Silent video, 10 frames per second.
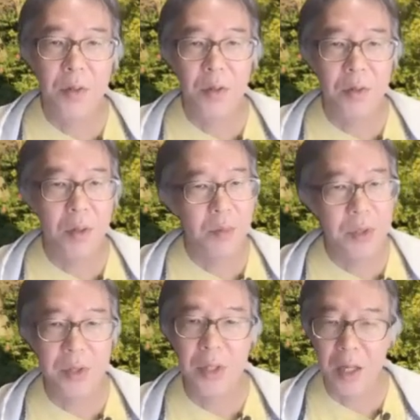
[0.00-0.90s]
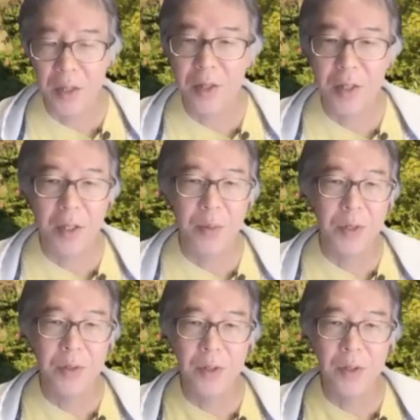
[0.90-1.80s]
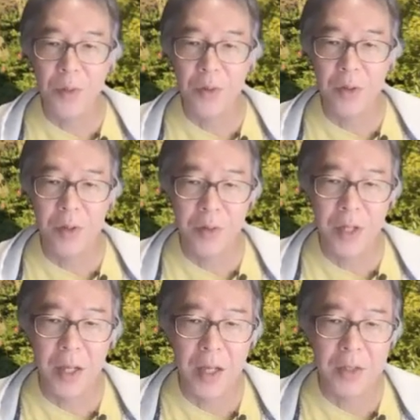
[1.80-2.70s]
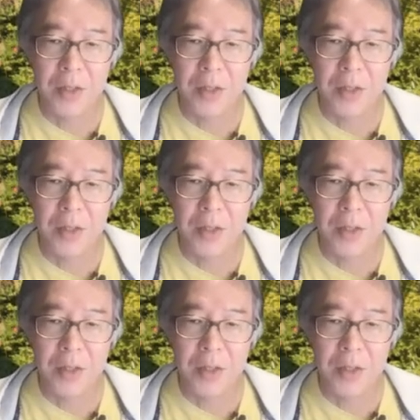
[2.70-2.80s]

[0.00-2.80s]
know almost anything about the number theory